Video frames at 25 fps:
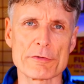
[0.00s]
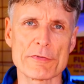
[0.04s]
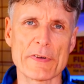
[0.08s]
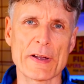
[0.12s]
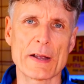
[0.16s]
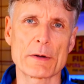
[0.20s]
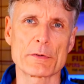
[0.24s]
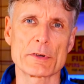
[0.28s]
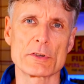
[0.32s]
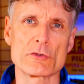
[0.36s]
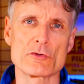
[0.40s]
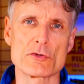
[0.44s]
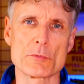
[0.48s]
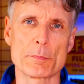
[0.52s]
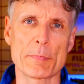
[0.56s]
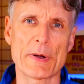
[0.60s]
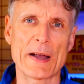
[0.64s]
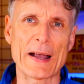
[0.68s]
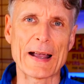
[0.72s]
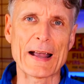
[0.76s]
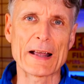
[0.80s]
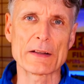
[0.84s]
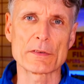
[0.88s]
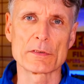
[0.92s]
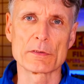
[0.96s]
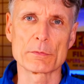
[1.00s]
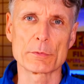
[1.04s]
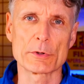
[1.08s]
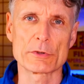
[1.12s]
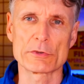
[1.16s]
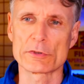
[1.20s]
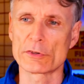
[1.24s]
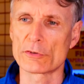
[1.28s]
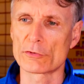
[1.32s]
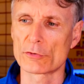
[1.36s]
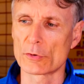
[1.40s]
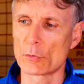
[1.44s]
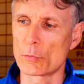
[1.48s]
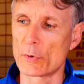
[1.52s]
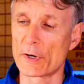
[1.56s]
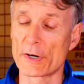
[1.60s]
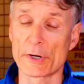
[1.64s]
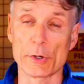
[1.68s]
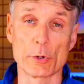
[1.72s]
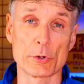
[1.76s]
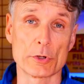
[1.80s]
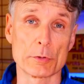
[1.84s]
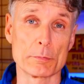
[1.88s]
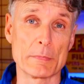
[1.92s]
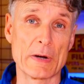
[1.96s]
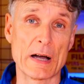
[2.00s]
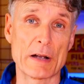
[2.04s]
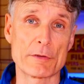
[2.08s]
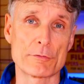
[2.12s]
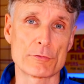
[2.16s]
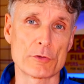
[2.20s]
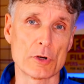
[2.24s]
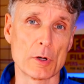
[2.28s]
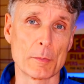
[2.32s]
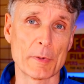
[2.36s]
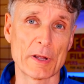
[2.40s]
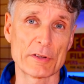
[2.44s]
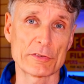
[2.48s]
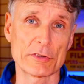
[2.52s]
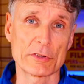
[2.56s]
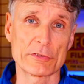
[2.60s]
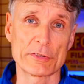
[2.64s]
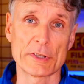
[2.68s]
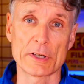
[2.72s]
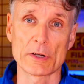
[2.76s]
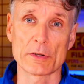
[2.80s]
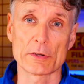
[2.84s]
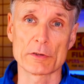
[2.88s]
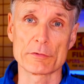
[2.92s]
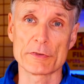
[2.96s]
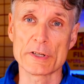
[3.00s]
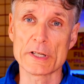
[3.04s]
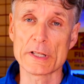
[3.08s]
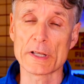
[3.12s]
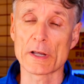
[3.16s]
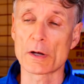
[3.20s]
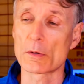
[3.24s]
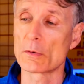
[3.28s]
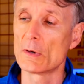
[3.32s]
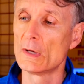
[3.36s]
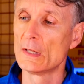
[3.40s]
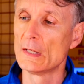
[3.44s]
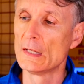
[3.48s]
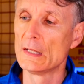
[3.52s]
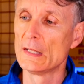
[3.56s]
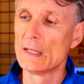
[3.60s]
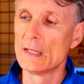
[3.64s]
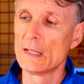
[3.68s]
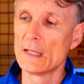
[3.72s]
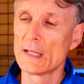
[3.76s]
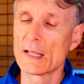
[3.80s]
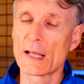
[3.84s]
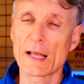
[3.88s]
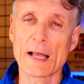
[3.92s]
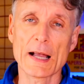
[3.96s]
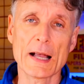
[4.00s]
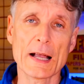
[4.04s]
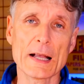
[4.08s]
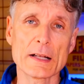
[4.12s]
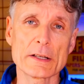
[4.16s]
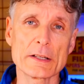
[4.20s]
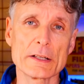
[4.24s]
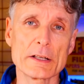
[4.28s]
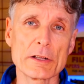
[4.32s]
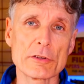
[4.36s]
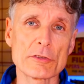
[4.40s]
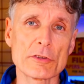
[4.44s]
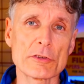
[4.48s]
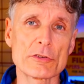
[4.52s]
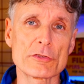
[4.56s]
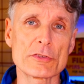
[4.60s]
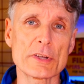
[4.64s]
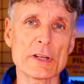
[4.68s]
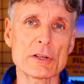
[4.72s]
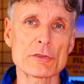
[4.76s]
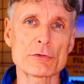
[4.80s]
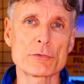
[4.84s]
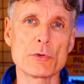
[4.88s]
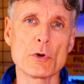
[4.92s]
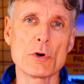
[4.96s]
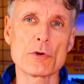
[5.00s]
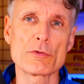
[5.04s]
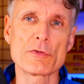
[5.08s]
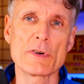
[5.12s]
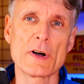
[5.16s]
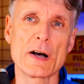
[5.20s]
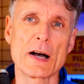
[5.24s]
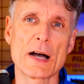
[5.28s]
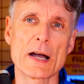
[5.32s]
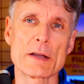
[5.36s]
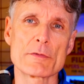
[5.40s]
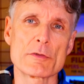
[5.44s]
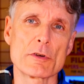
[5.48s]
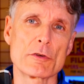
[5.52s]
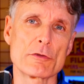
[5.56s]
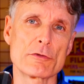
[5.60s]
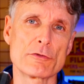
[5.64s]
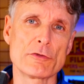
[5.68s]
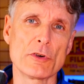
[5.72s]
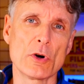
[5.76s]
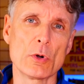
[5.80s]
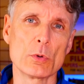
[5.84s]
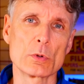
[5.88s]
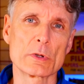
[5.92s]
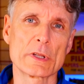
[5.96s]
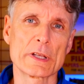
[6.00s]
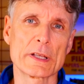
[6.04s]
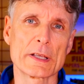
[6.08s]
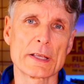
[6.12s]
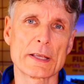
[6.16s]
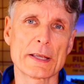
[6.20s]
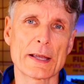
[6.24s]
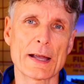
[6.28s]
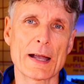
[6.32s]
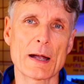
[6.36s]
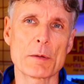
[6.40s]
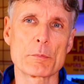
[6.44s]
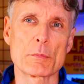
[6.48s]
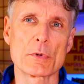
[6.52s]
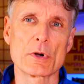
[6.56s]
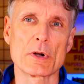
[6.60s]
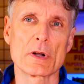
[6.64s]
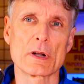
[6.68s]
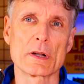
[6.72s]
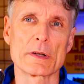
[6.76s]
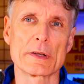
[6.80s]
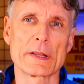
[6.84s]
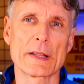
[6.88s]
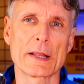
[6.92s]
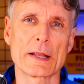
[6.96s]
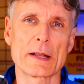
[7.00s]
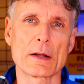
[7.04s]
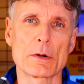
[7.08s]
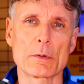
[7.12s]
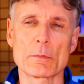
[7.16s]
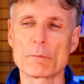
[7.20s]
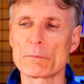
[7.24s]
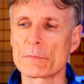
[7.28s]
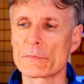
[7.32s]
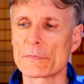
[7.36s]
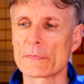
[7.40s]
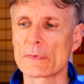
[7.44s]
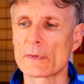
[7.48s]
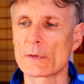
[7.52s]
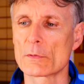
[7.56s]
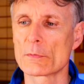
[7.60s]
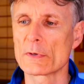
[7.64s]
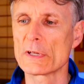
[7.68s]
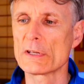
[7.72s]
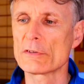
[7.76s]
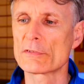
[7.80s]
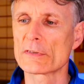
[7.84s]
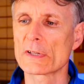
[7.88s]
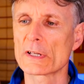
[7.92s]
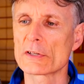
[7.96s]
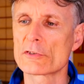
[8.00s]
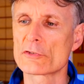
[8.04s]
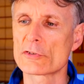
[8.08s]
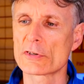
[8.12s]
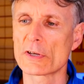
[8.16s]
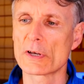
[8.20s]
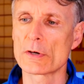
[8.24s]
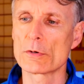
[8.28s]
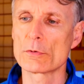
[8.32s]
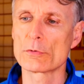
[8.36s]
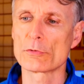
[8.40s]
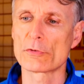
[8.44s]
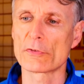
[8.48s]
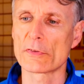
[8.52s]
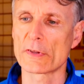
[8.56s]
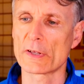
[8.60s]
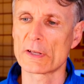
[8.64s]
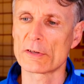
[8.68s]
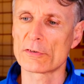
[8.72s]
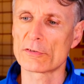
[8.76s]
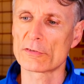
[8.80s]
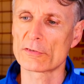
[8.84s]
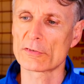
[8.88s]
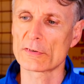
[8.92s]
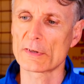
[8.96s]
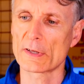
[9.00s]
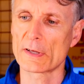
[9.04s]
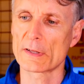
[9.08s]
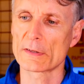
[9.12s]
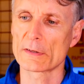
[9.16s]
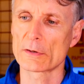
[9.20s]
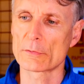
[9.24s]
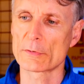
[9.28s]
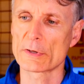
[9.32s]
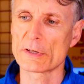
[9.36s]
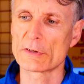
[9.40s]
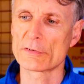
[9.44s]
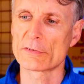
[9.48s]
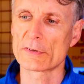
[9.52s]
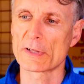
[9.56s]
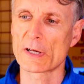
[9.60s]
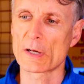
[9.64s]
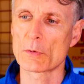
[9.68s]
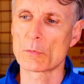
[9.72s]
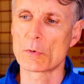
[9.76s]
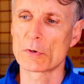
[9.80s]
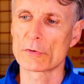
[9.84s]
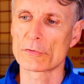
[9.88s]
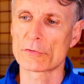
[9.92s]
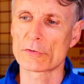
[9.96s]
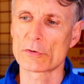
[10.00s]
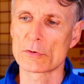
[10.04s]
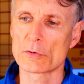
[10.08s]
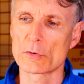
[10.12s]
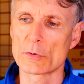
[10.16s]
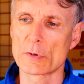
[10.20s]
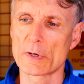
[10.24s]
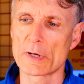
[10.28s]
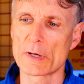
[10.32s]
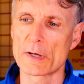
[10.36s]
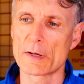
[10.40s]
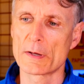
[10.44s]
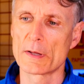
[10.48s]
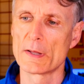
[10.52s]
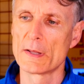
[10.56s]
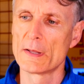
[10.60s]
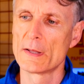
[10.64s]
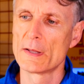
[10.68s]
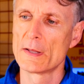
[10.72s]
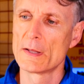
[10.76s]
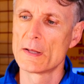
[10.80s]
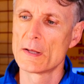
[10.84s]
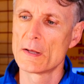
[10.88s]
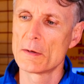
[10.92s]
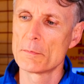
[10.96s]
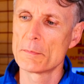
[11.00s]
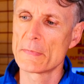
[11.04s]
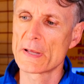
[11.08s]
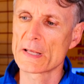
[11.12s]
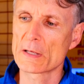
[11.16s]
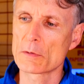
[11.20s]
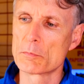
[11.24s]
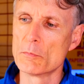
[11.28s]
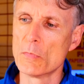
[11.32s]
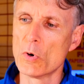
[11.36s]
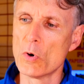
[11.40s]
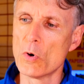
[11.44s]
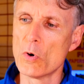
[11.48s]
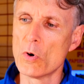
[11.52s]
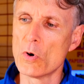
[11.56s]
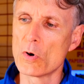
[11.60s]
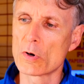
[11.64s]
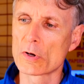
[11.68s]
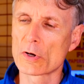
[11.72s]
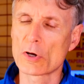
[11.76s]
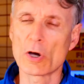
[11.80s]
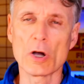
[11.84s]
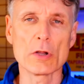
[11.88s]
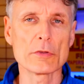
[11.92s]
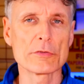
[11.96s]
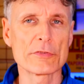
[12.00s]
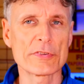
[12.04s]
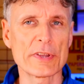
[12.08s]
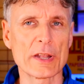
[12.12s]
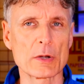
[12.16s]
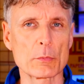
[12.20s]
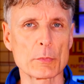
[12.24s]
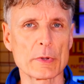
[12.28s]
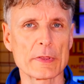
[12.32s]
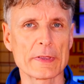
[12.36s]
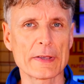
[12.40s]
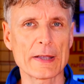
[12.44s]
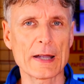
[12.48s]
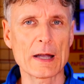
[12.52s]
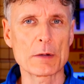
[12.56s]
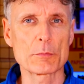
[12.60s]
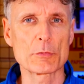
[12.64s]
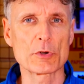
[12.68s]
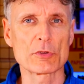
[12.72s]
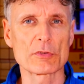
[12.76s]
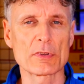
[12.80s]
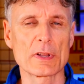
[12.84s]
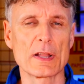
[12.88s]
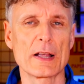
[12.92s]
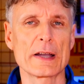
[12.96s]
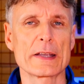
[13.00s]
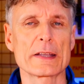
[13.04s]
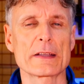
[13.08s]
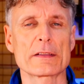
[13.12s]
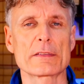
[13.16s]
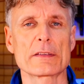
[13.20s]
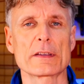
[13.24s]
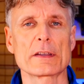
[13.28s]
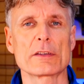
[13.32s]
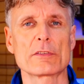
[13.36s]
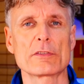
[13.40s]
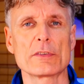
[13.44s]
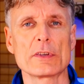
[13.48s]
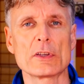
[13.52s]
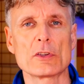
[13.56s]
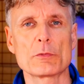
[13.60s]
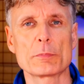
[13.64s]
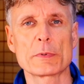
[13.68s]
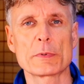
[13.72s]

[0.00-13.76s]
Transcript: found in Japan, which is where I ordered mine from, as I said on the video. And it is a 645 folding camera. Now, the reason I chose this and the reason I want to make more content with cameras like this is